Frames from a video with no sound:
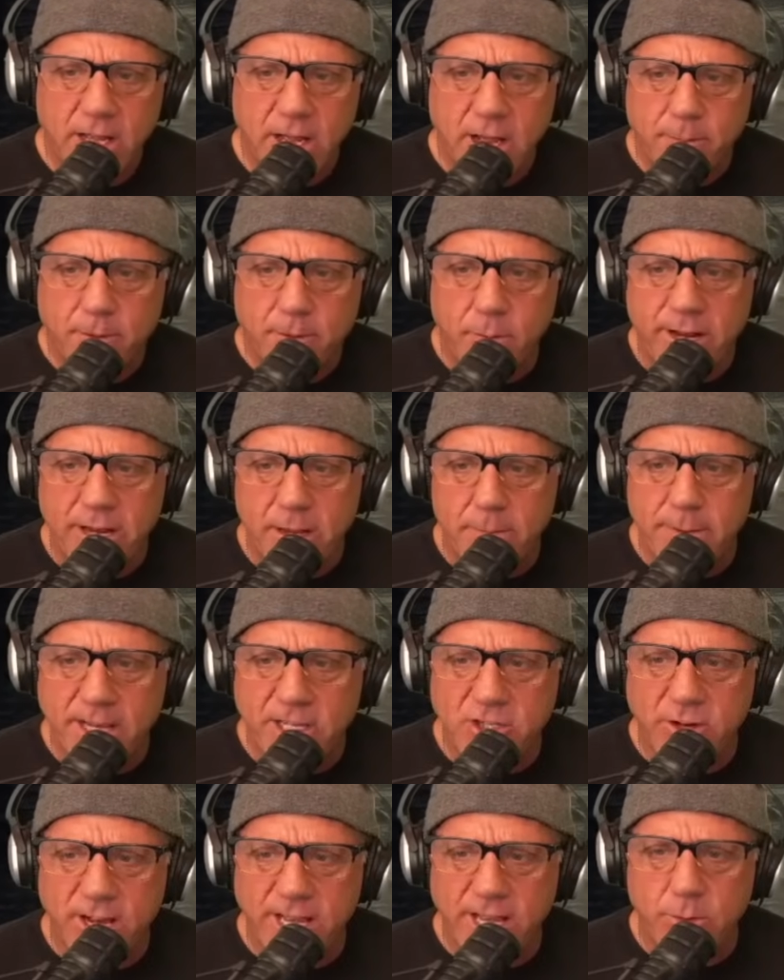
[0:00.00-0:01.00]
But we can
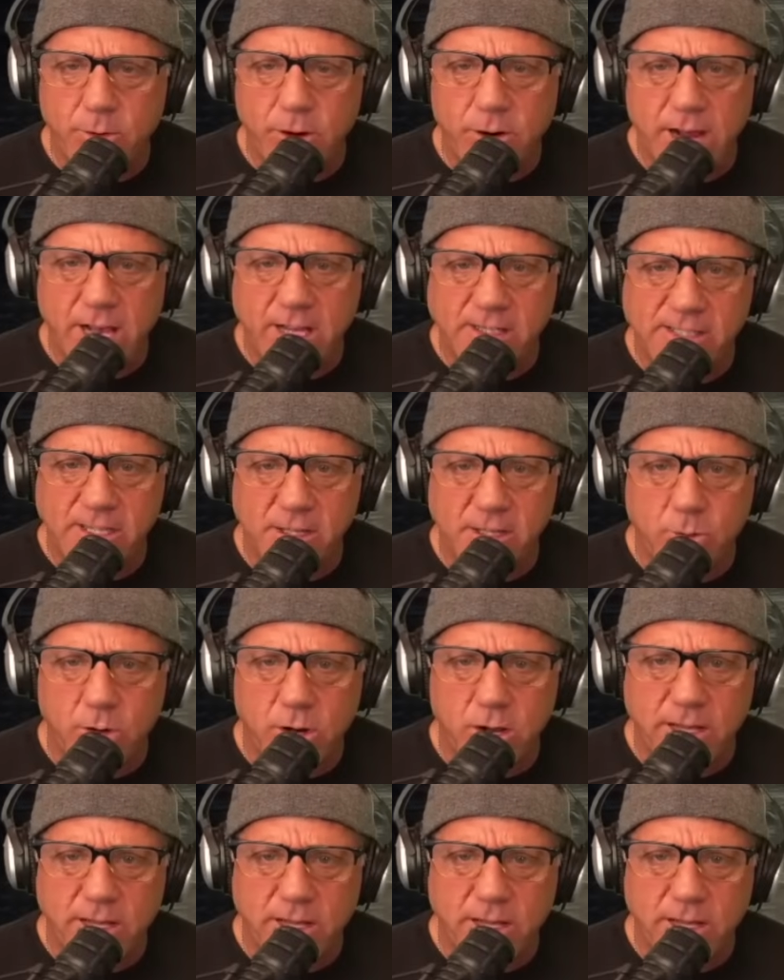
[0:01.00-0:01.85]
measure anywhere else in the world.